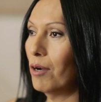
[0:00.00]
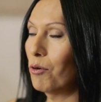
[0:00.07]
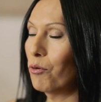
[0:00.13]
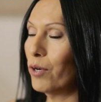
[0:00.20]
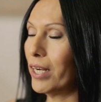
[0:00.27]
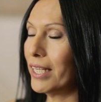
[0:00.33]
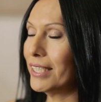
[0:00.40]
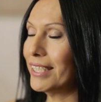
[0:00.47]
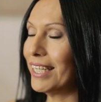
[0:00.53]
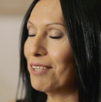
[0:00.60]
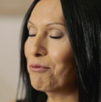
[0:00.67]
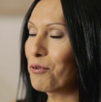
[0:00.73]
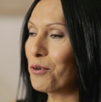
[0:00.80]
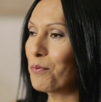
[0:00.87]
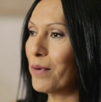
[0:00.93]
What I said
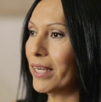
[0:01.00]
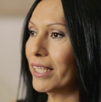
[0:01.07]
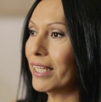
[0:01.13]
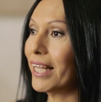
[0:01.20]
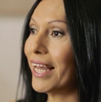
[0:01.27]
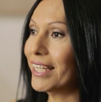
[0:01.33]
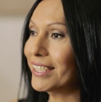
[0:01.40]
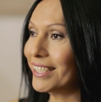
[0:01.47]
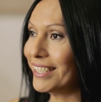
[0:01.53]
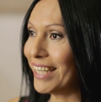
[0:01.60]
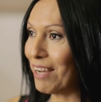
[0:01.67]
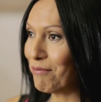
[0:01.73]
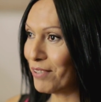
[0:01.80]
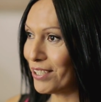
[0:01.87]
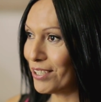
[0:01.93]
were my clans in
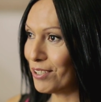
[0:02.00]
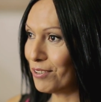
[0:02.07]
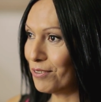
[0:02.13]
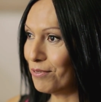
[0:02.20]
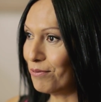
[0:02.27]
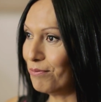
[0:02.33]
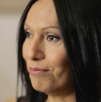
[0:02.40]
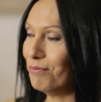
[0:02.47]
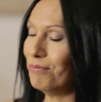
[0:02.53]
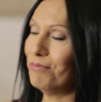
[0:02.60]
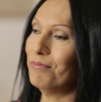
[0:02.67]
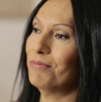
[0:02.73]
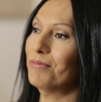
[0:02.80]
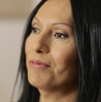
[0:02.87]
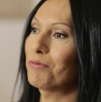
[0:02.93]
Navajo.
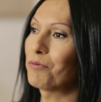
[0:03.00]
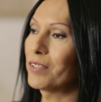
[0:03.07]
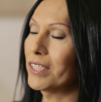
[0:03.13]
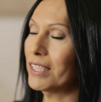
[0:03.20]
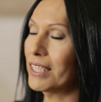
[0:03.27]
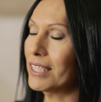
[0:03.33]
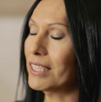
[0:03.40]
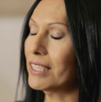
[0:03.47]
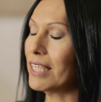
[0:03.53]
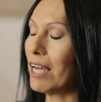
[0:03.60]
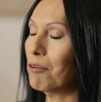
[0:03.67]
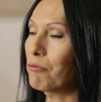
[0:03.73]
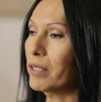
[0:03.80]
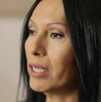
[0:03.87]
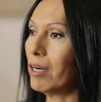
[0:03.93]
This is how
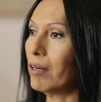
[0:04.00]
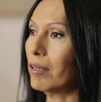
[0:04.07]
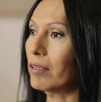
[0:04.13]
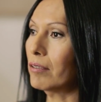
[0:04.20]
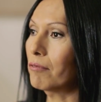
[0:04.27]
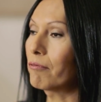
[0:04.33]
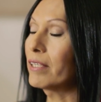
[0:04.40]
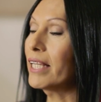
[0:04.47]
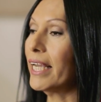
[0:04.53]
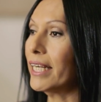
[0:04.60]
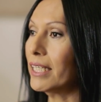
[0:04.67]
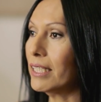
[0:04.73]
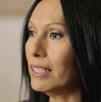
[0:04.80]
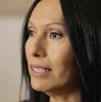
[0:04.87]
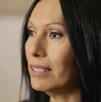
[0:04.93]
we are
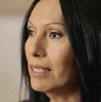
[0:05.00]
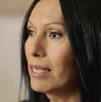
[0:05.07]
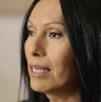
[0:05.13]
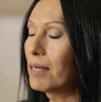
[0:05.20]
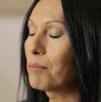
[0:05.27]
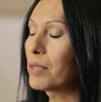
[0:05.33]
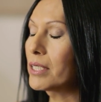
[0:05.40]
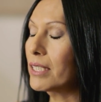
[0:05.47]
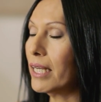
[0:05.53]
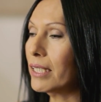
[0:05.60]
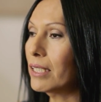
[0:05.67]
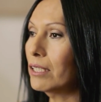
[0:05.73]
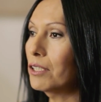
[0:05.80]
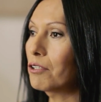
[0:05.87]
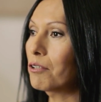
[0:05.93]
related, much like
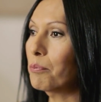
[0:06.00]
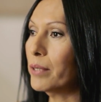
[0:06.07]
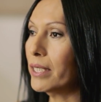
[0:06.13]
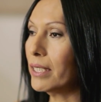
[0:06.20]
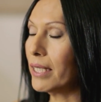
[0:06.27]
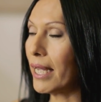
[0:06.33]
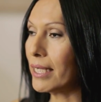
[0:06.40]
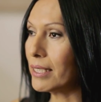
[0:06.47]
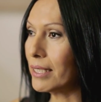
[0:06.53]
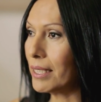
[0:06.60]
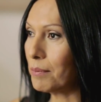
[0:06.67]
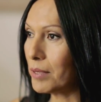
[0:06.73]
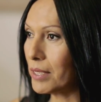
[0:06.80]
the European last name